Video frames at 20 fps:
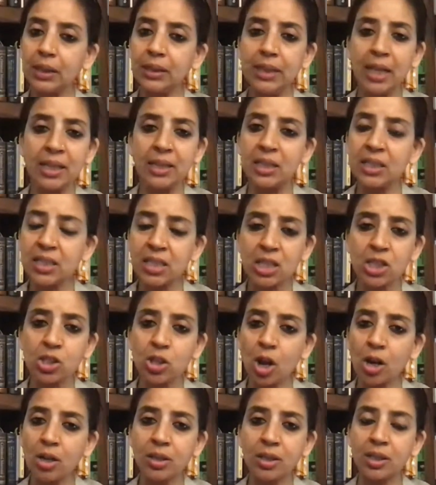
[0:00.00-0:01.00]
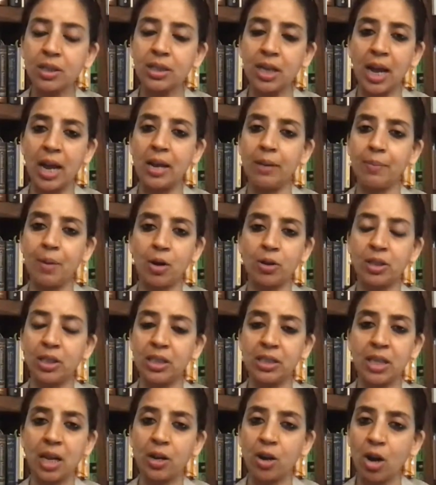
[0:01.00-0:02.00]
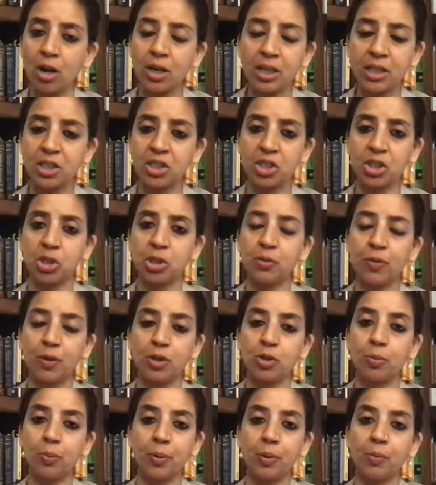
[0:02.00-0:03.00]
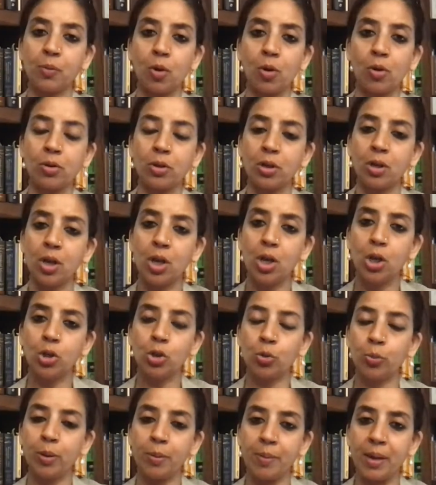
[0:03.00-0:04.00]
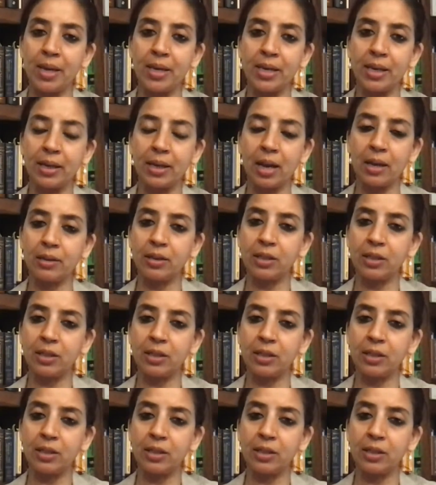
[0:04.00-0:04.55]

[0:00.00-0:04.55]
that this is not the time, or these are not decisions for Supreme Court to be making.